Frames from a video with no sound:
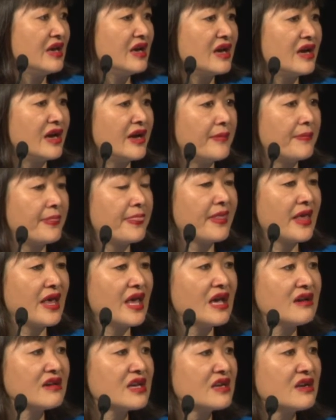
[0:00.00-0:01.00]

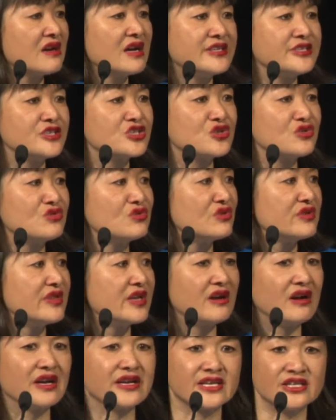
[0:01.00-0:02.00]
How can I ensure
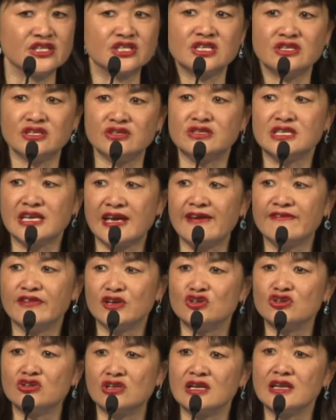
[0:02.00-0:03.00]
that I continue to have a
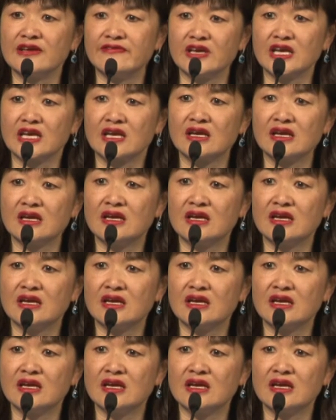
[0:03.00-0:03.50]
good living?